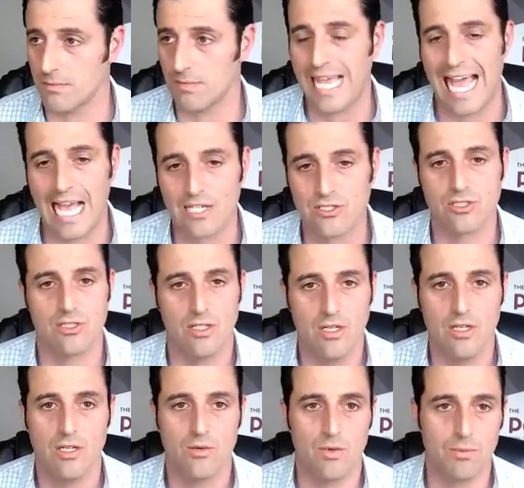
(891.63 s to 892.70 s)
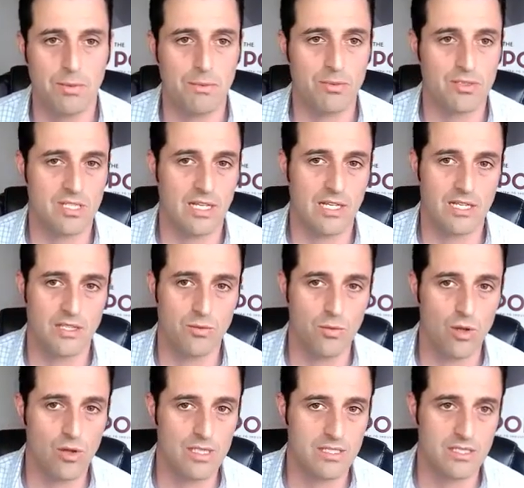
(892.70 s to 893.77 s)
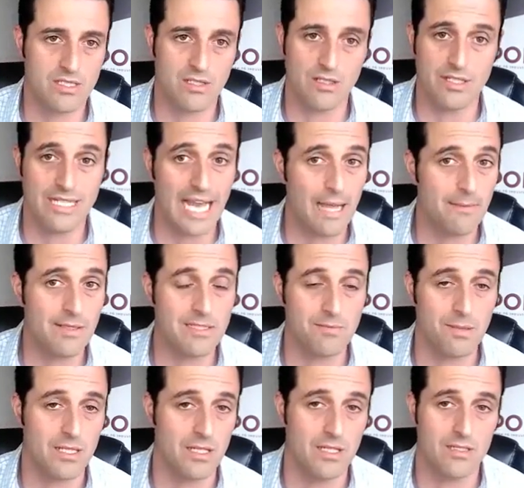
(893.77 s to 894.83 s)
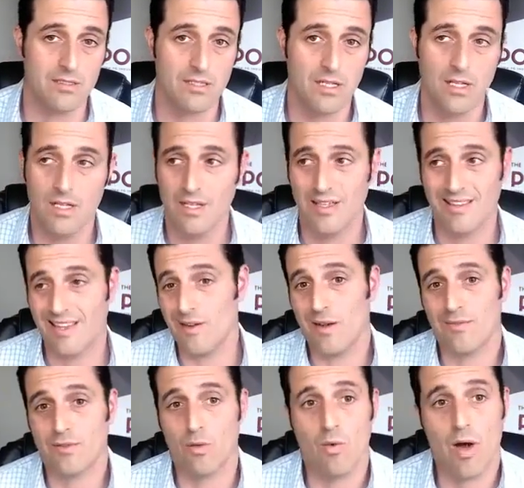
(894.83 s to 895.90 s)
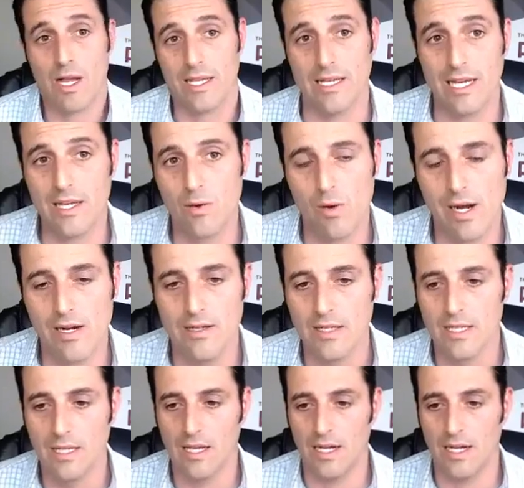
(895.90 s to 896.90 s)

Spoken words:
cash with people sending in their Rolexes and their diamonds, because They don't have to walk in anywhere.